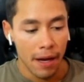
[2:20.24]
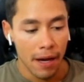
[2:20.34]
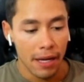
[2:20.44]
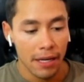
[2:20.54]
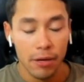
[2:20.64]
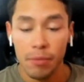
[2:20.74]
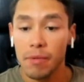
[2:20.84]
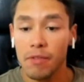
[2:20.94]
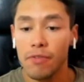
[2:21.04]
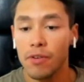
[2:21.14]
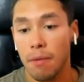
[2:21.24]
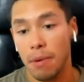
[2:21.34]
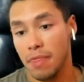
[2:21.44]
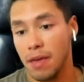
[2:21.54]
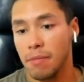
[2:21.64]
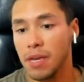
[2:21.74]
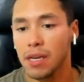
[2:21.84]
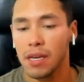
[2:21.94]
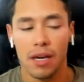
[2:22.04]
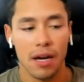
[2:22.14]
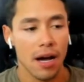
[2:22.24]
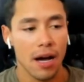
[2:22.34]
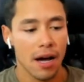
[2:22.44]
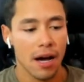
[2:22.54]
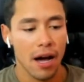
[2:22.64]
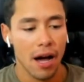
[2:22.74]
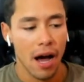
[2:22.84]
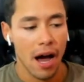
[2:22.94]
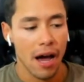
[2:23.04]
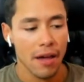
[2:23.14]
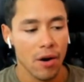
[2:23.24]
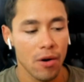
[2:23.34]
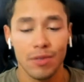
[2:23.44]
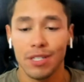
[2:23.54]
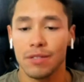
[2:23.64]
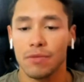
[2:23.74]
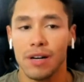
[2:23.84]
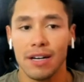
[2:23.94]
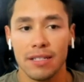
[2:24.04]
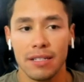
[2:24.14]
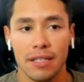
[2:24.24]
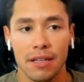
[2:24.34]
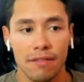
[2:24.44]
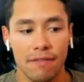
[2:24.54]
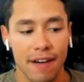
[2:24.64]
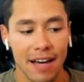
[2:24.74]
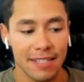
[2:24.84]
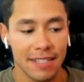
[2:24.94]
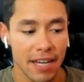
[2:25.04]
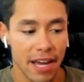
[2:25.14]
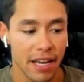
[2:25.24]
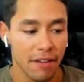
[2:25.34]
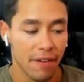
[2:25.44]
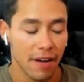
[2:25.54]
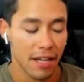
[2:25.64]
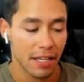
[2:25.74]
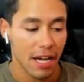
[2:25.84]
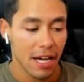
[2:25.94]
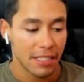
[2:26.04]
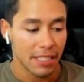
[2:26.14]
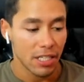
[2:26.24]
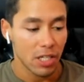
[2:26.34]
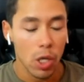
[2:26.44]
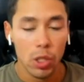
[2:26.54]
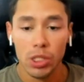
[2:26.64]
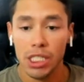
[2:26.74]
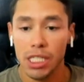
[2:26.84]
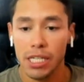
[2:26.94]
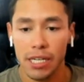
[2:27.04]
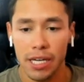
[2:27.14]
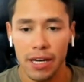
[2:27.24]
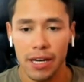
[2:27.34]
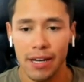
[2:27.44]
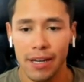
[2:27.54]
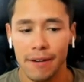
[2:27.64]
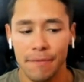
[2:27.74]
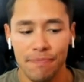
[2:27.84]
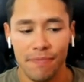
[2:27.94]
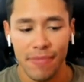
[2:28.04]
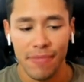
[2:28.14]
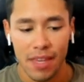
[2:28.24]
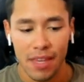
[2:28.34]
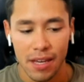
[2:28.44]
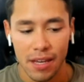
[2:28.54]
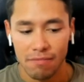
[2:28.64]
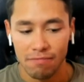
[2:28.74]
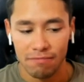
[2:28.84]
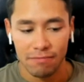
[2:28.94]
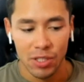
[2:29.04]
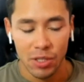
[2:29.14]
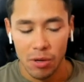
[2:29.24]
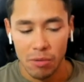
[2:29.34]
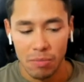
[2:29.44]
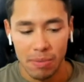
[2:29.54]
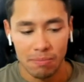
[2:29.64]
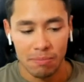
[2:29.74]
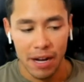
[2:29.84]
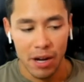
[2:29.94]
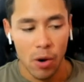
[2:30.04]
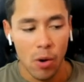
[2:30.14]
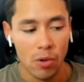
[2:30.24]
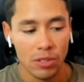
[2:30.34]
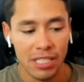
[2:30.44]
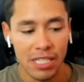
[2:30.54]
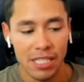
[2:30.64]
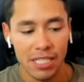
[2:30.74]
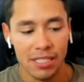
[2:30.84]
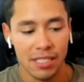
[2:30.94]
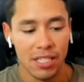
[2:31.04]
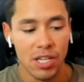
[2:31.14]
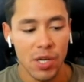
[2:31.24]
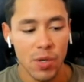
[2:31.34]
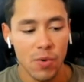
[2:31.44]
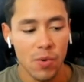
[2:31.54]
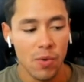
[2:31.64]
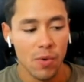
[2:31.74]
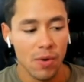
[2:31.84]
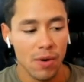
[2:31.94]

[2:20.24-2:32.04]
a little bit before the pandemic. I always was fascinated by technology and, you know, by all these new